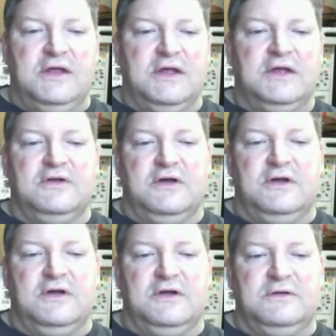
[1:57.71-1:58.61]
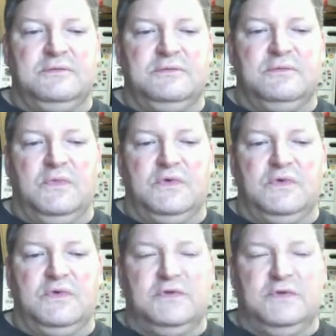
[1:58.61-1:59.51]
And I
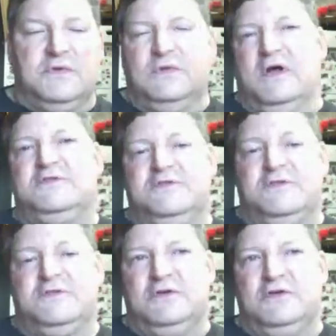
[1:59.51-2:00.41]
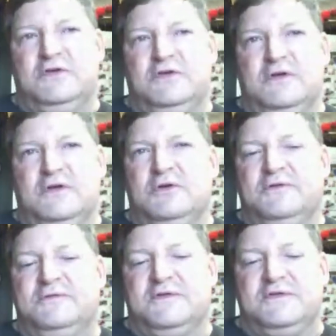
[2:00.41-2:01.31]
don't know
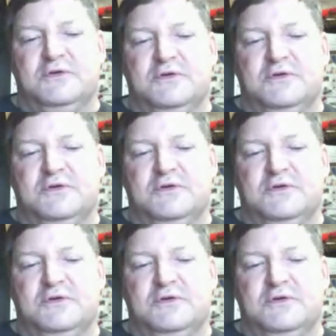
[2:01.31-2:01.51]
if it's still